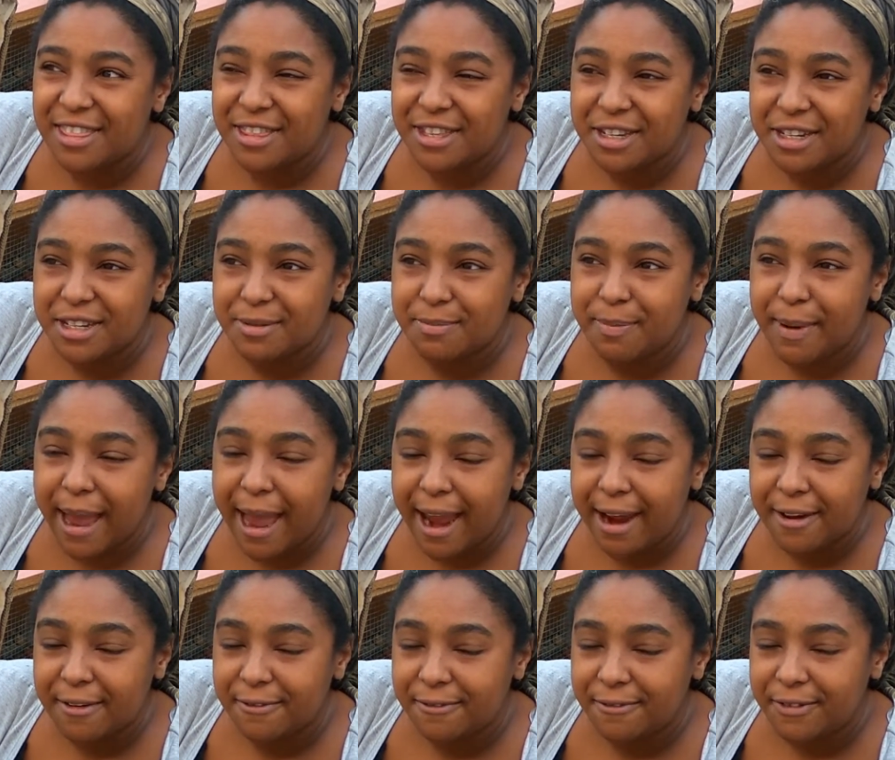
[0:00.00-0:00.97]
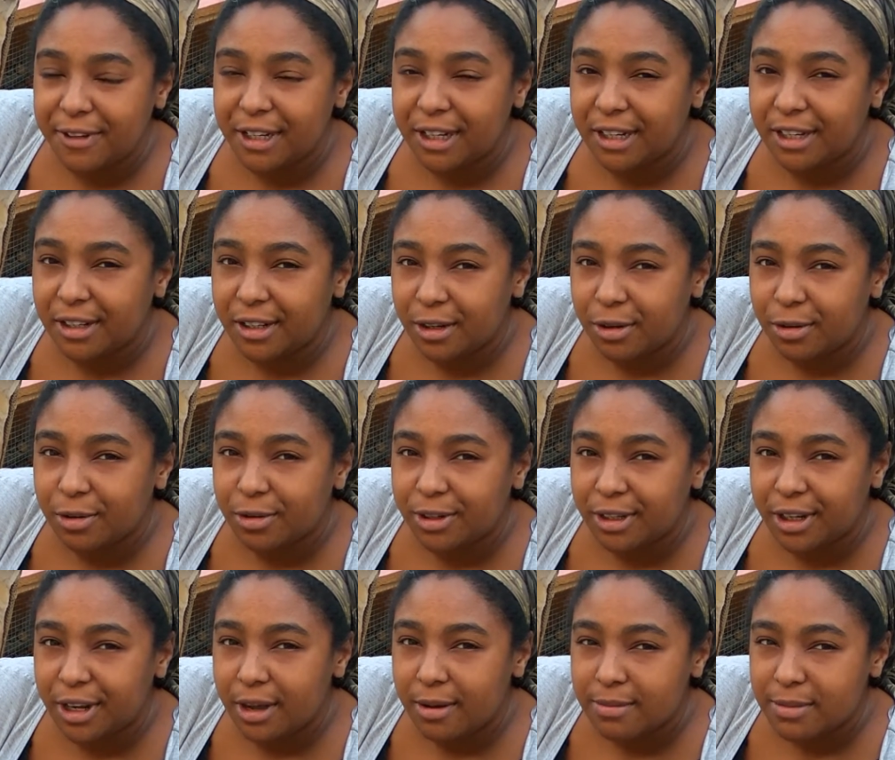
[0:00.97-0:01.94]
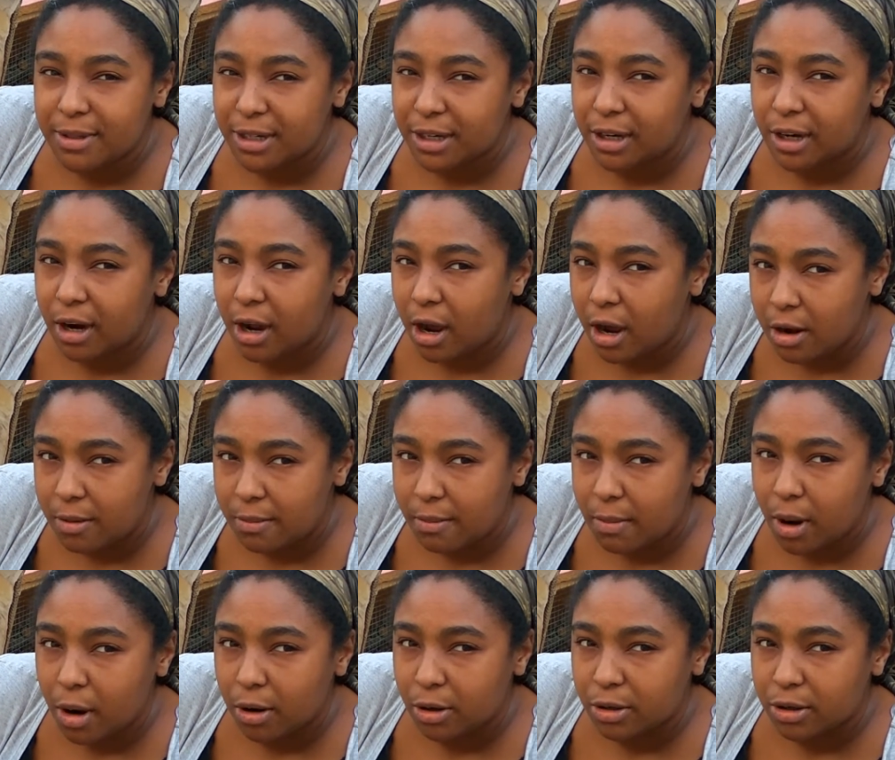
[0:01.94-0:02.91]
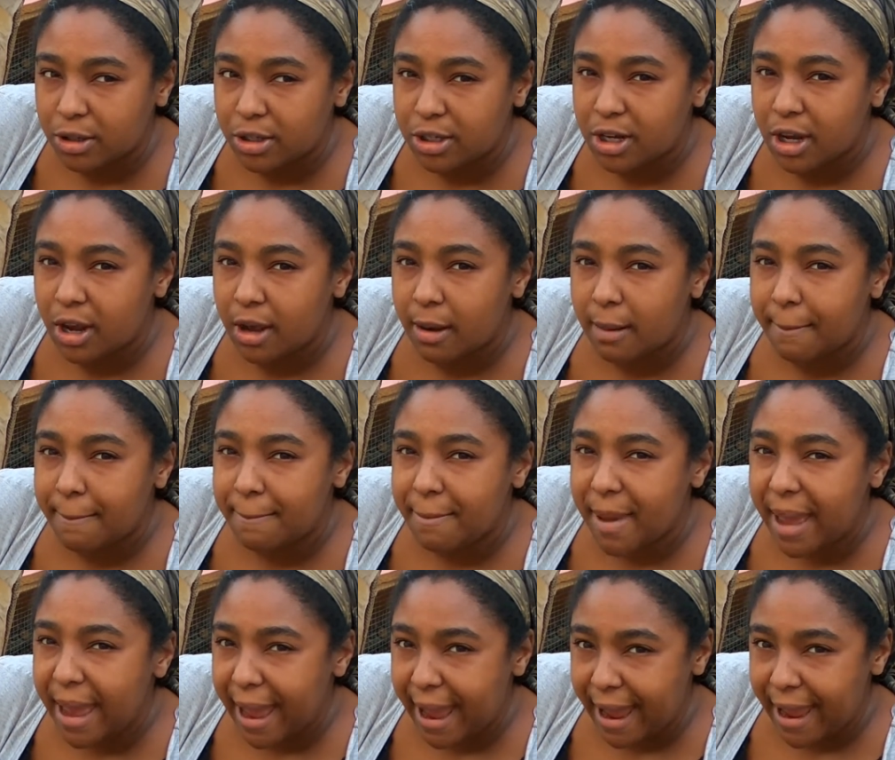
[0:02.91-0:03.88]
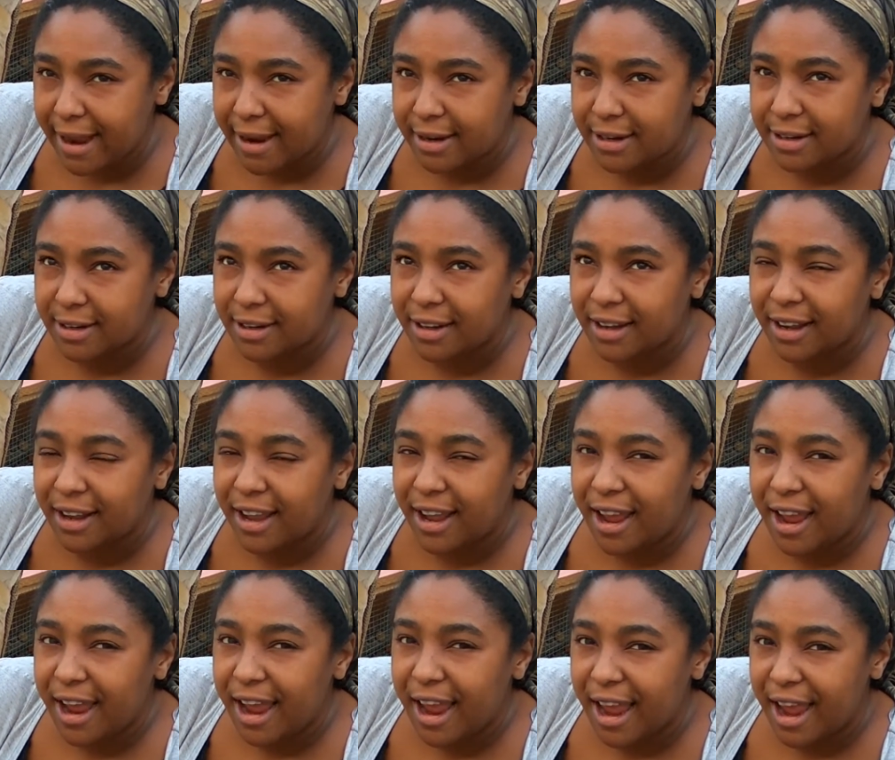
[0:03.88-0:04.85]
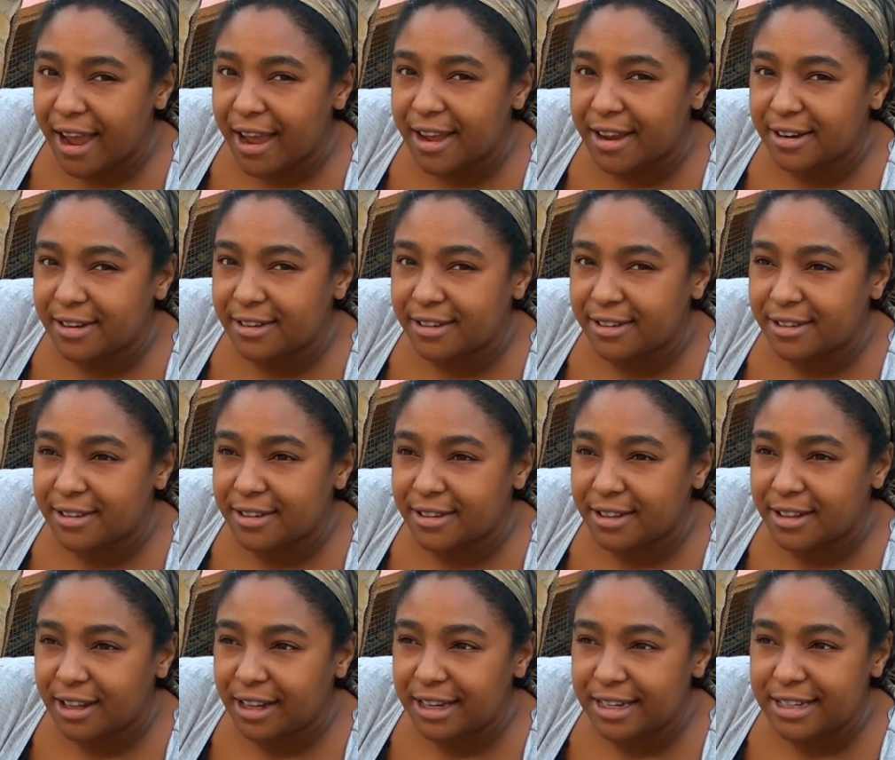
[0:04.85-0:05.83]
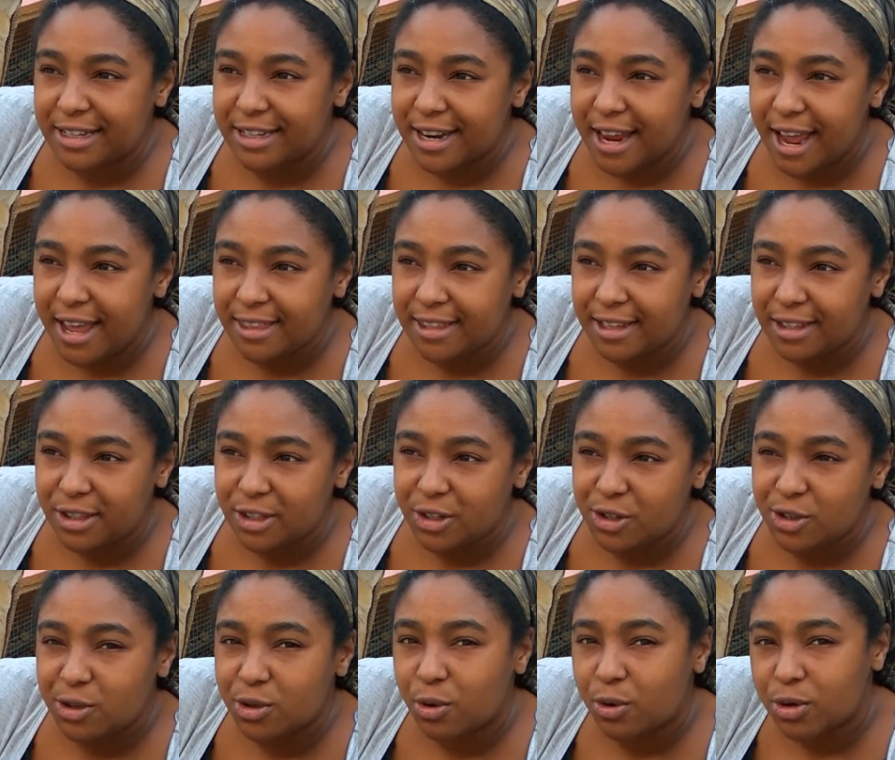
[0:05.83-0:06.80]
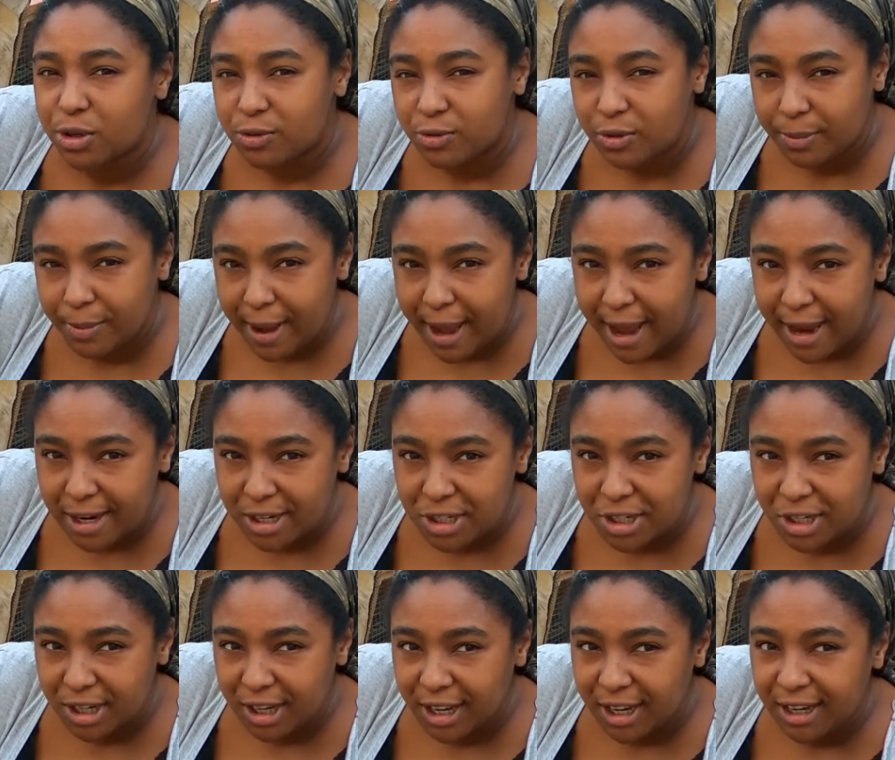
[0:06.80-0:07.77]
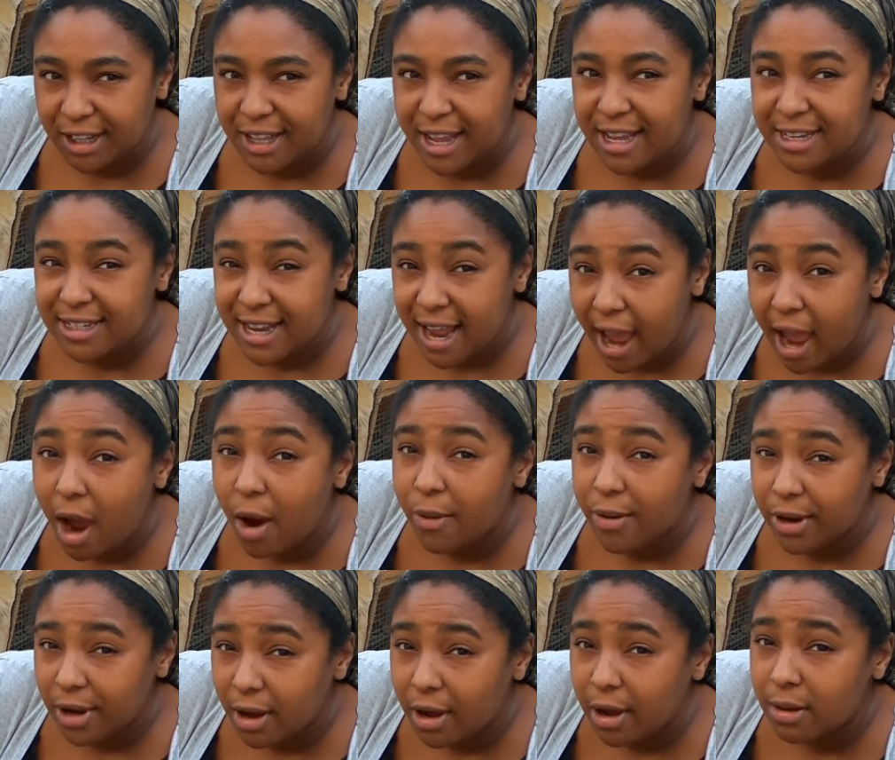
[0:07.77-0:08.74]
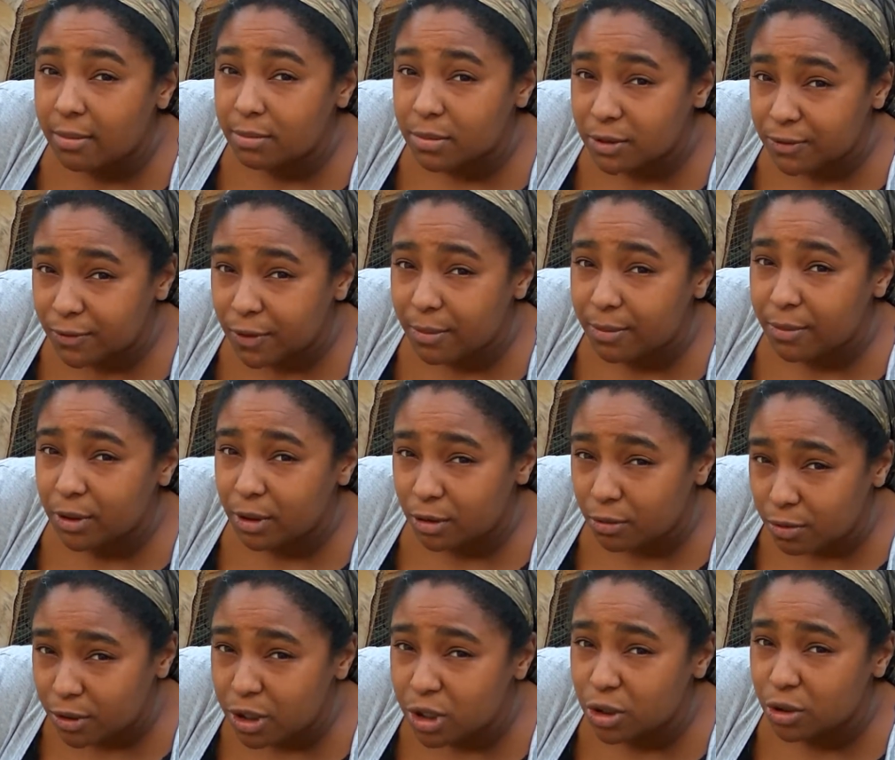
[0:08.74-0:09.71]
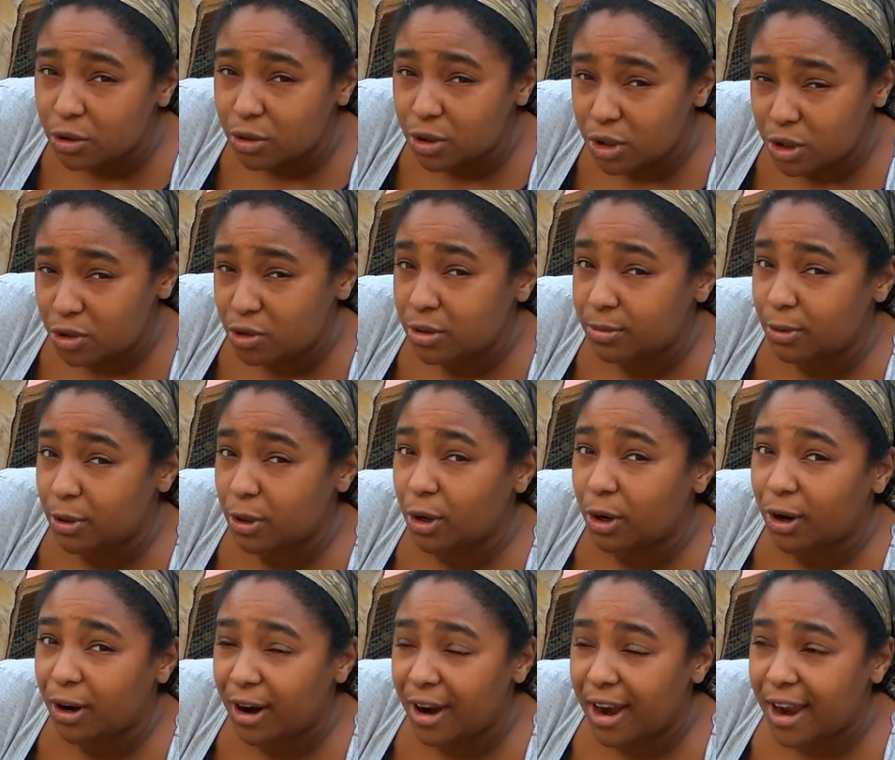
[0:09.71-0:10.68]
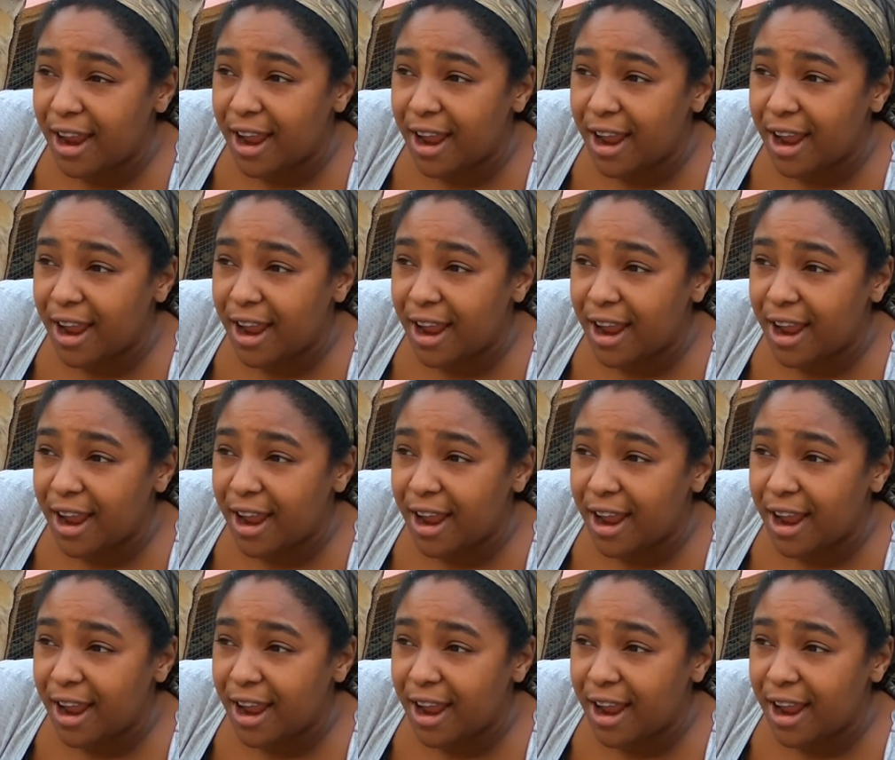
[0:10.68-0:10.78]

This bag of feed literally comes in an unmarked bag, and it's not that the store is repackaging it, that's how it comes from the original distributor.